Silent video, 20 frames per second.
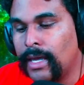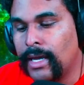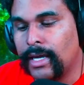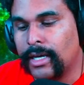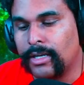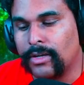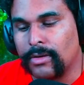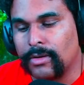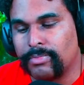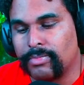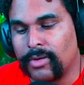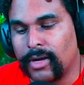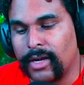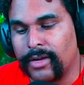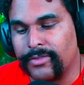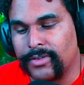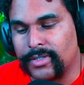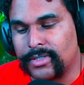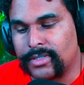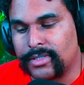in our
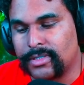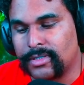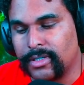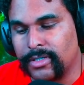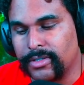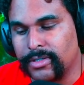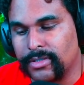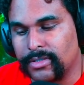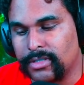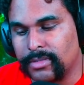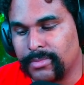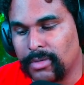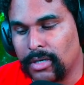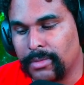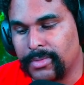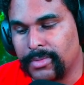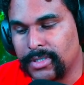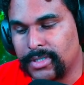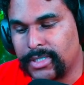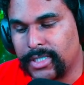private, slender
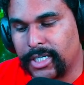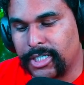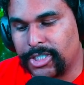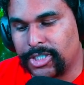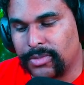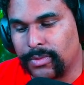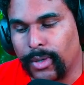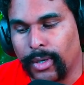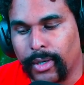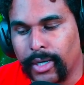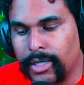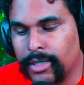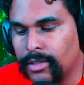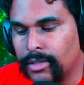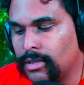suburban sanctuary.